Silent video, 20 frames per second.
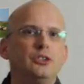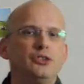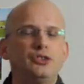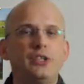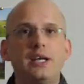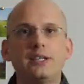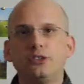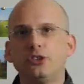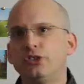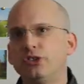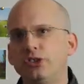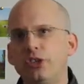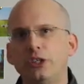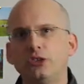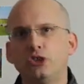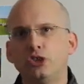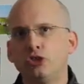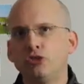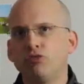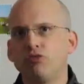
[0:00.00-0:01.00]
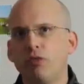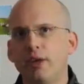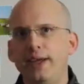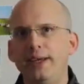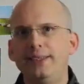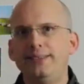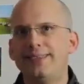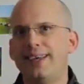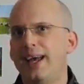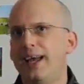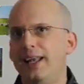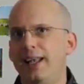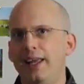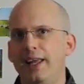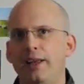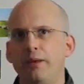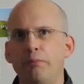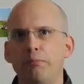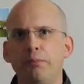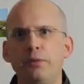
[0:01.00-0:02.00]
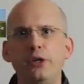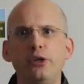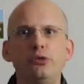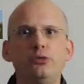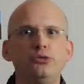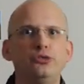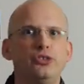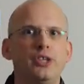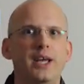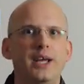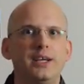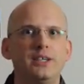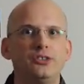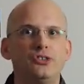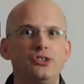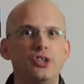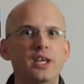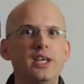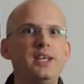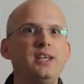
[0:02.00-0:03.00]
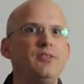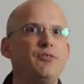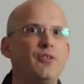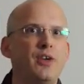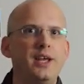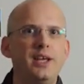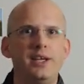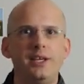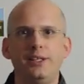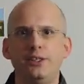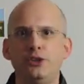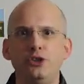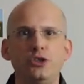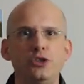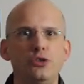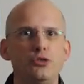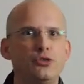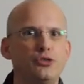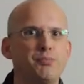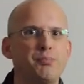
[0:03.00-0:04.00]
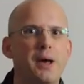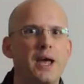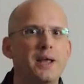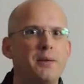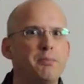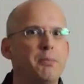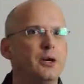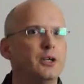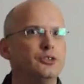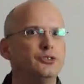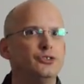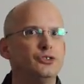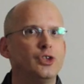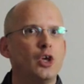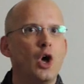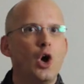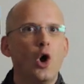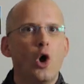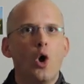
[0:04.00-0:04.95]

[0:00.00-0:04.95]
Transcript: Sectors such as retailing, music, TV, newspapers,